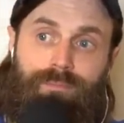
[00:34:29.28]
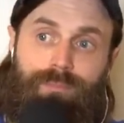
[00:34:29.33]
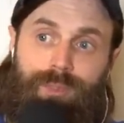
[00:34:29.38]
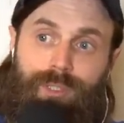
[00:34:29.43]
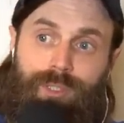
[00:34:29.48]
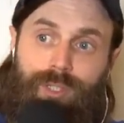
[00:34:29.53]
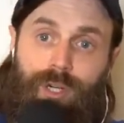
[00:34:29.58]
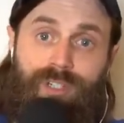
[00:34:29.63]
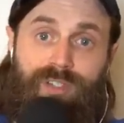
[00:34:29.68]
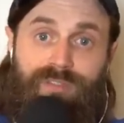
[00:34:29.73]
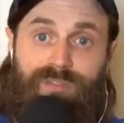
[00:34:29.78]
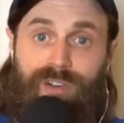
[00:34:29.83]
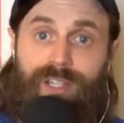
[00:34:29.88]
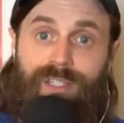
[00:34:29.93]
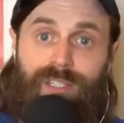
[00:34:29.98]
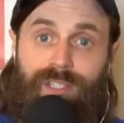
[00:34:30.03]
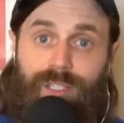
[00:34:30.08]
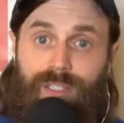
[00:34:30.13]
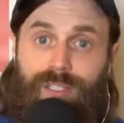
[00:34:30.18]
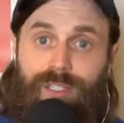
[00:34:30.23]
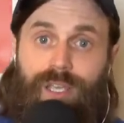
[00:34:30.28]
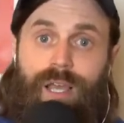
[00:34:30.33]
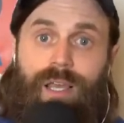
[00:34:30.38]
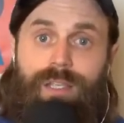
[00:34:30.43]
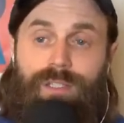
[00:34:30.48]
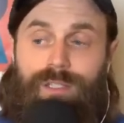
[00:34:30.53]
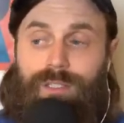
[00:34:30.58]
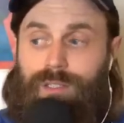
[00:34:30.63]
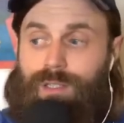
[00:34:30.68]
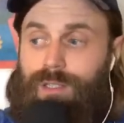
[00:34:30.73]
start to find
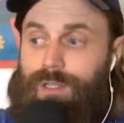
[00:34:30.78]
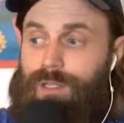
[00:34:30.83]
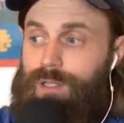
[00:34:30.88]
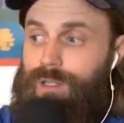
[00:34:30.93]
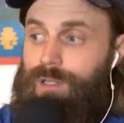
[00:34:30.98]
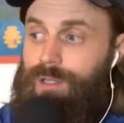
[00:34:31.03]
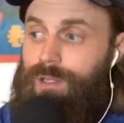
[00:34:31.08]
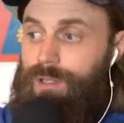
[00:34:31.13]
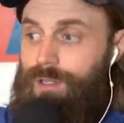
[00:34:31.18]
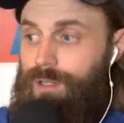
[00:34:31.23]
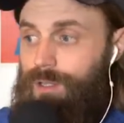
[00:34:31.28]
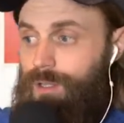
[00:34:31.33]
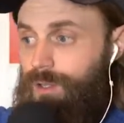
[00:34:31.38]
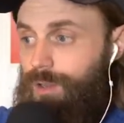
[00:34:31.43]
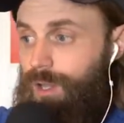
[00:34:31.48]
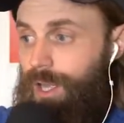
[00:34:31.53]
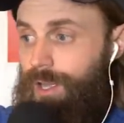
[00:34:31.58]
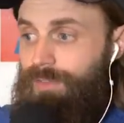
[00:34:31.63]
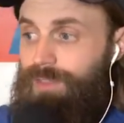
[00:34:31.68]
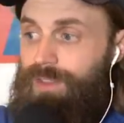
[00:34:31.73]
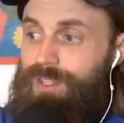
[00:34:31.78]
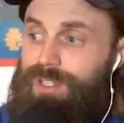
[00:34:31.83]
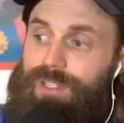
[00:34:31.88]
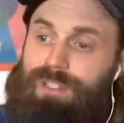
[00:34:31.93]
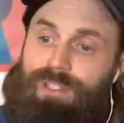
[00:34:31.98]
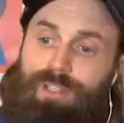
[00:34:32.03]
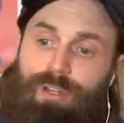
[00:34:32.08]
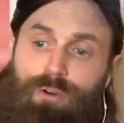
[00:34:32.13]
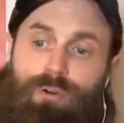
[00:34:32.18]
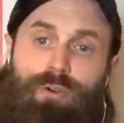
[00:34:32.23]
success, like, this
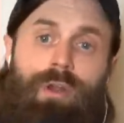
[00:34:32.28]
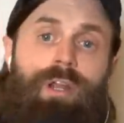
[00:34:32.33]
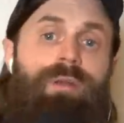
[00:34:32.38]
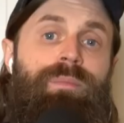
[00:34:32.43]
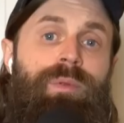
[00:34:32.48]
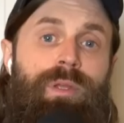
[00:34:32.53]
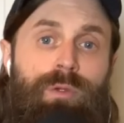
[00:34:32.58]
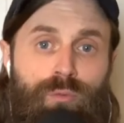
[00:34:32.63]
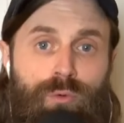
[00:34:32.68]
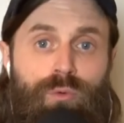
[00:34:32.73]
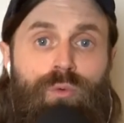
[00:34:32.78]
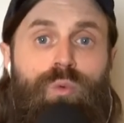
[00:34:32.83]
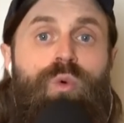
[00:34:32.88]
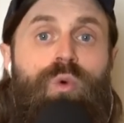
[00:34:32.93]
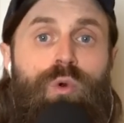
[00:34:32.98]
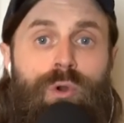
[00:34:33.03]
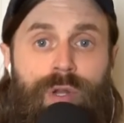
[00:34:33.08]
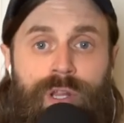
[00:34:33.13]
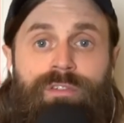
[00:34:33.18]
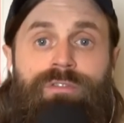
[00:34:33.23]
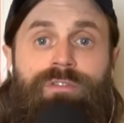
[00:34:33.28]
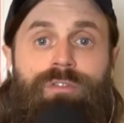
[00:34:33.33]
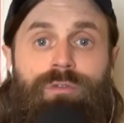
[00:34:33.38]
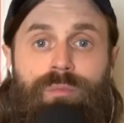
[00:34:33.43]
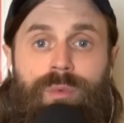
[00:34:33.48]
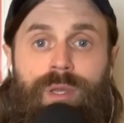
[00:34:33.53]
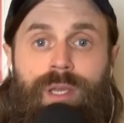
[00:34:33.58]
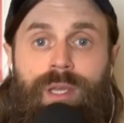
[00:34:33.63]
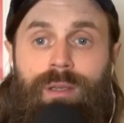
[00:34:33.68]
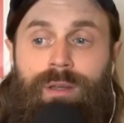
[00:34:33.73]
is incredibly rewarding for
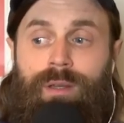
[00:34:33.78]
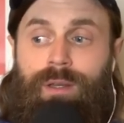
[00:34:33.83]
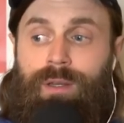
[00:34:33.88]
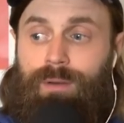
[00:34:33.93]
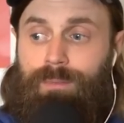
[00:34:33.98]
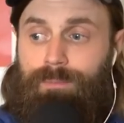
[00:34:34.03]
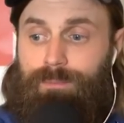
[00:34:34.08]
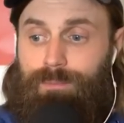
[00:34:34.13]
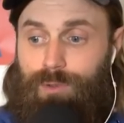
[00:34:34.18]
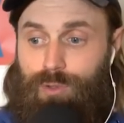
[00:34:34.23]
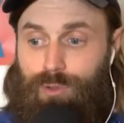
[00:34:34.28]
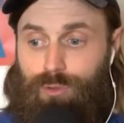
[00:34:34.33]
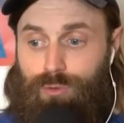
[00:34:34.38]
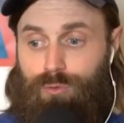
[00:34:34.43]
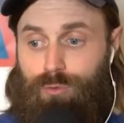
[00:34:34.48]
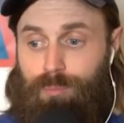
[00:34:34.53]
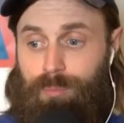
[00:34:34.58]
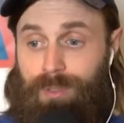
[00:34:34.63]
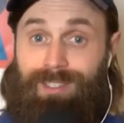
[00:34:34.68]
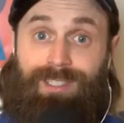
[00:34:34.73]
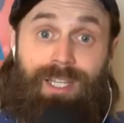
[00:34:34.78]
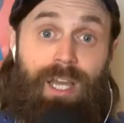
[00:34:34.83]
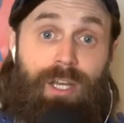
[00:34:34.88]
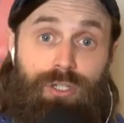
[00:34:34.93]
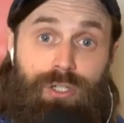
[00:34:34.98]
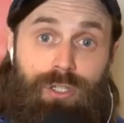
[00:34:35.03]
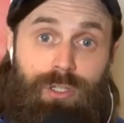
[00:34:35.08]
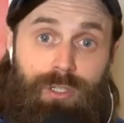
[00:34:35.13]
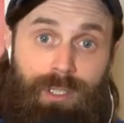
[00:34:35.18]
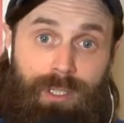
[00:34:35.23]
me to
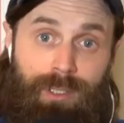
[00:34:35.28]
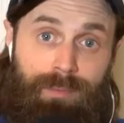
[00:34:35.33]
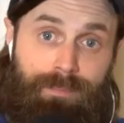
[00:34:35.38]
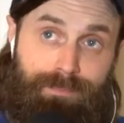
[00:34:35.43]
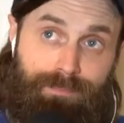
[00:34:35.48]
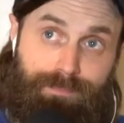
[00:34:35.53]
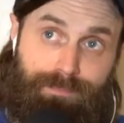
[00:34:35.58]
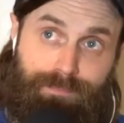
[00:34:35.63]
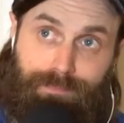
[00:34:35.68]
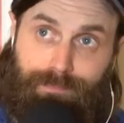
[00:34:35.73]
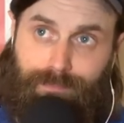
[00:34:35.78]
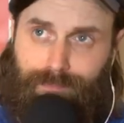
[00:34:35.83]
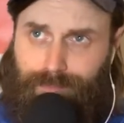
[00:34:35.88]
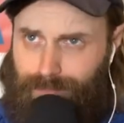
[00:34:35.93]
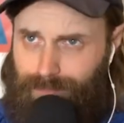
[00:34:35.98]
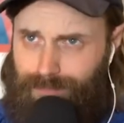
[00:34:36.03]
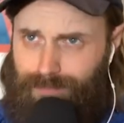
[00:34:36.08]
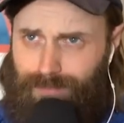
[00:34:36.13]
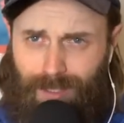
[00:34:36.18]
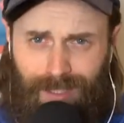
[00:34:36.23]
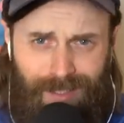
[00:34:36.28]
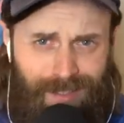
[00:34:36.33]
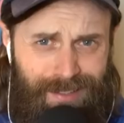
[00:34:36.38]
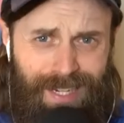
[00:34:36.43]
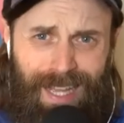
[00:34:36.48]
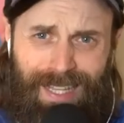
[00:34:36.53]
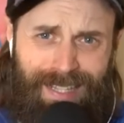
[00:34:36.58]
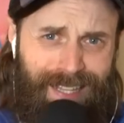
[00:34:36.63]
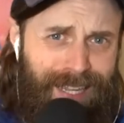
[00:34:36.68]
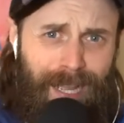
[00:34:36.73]
potentially,
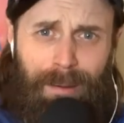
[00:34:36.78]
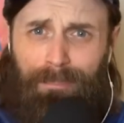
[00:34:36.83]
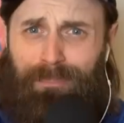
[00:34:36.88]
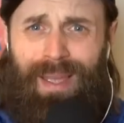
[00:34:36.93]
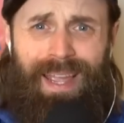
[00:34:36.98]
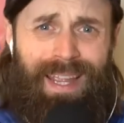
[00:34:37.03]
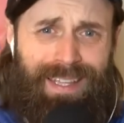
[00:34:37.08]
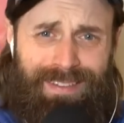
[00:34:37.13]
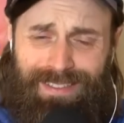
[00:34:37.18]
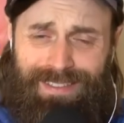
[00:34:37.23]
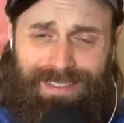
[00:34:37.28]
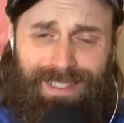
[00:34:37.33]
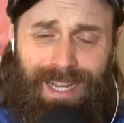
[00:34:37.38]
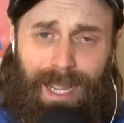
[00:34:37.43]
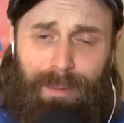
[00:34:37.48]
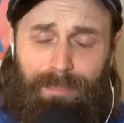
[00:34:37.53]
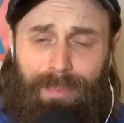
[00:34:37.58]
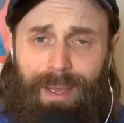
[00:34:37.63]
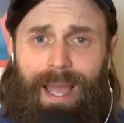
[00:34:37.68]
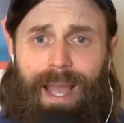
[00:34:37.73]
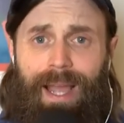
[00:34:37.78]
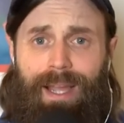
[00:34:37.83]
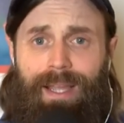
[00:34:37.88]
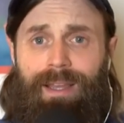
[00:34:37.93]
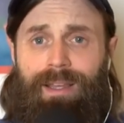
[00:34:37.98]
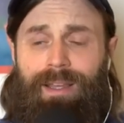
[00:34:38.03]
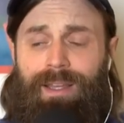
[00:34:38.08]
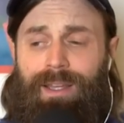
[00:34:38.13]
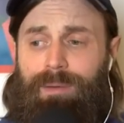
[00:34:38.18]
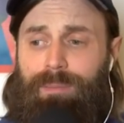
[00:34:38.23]
not like I'm paying this guy
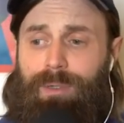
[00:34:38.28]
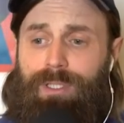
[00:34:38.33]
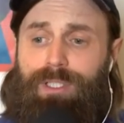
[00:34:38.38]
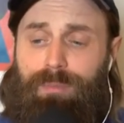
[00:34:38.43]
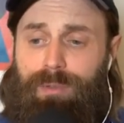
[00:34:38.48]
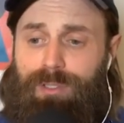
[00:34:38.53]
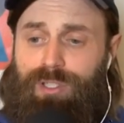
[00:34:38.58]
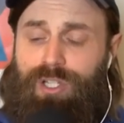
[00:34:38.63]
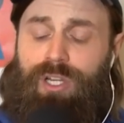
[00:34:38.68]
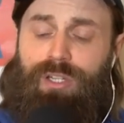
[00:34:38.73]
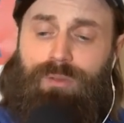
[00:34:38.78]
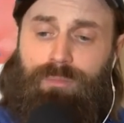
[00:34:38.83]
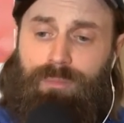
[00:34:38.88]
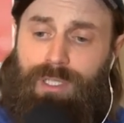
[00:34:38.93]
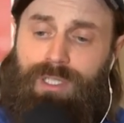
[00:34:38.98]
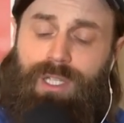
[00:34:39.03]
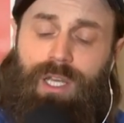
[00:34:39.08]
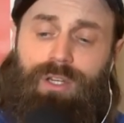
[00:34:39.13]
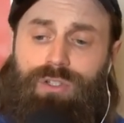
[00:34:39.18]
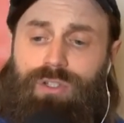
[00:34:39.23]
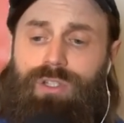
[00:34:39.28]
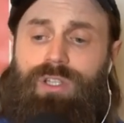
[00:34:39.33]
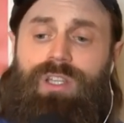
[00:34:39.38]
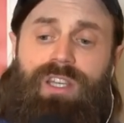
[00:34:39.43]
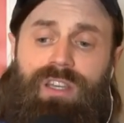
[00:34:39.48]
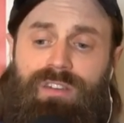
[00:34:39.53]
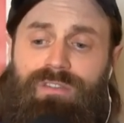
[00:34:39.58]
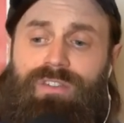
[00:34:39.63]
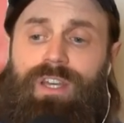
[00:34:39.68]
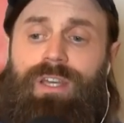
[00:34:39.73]
back, but to potentially
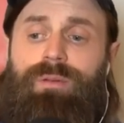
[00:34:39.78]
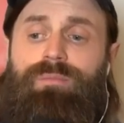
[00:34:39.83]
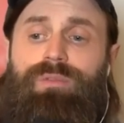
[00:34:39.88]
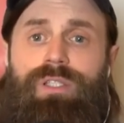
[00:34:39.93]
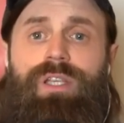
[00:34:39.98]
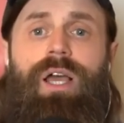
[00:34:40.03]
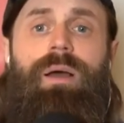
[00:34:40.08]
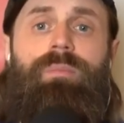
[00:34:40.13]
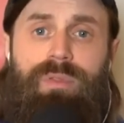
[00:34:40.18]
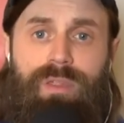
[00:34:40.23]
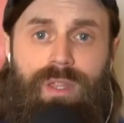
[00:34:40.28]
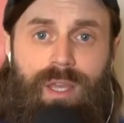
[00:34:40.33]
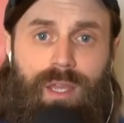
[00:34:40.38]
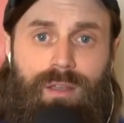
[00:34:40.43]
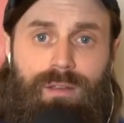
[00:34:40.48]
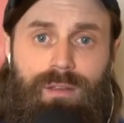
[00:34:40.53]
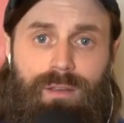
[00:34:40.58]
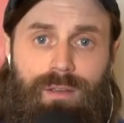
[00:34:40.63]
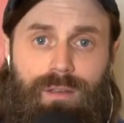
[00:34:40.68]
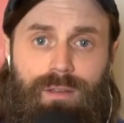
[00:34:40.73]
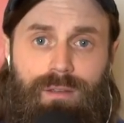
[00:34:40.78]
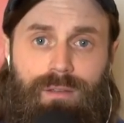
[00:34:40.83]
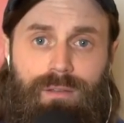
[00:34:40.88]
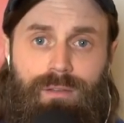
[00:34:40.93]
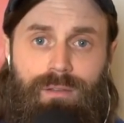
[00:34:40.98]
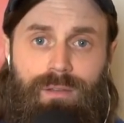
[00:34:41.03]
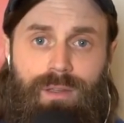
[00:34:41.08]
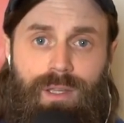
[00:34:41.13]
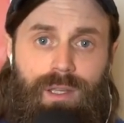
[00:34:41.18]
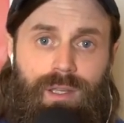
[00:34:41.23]
give him something.
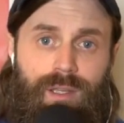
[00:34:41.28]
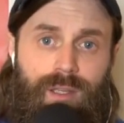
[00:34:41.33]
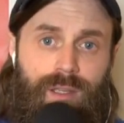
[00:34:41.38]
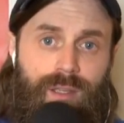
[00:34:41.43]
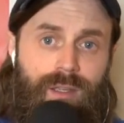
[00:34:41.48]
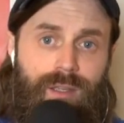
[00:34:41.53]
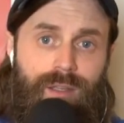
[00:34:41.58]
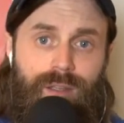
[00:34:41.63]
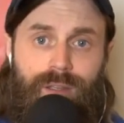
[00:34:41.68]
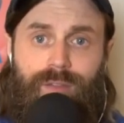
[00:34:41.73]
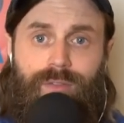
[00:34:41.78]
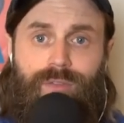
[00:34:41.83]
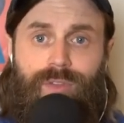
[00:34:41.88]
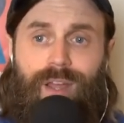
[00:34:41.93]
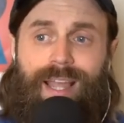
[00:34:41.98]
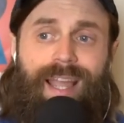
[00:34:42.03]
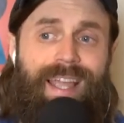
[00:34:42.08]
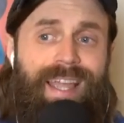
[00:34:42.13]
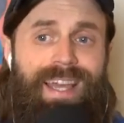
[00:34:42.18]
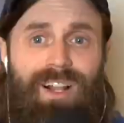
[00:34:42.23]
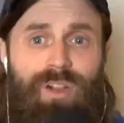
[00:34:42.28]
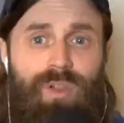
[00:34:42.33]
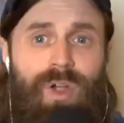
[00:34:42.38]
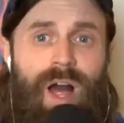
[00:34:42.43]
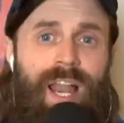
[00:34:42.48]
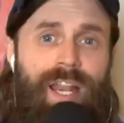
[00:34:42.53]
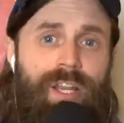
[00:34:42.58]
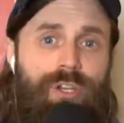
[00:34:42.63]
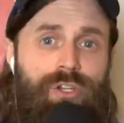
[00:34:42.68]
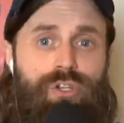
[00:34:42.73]
Like, I get a
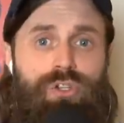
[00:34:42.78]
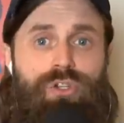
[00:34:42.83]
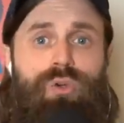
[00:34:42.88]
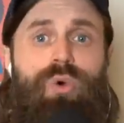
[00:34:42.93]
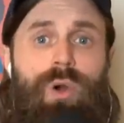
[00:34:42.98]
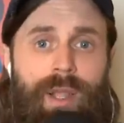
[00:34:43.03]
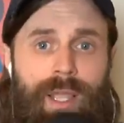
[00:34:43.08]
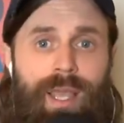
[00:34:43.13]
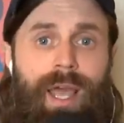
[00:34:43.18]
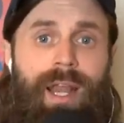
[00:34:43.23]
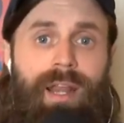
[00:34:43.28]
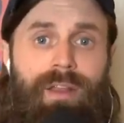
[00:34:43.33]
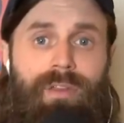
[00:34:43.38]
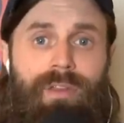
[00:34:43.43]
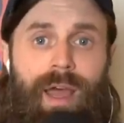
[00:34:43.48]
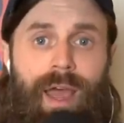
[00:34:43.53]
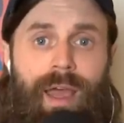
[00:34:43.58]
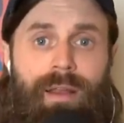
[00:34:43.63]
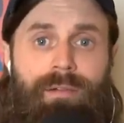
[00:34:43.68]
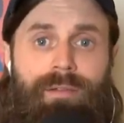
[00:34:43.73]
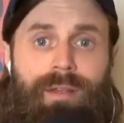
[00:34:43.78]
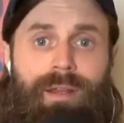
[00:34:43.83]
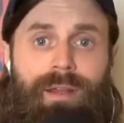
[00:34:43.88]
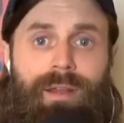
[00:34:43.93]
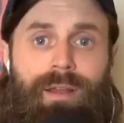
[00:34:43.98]
lot of joy out of that.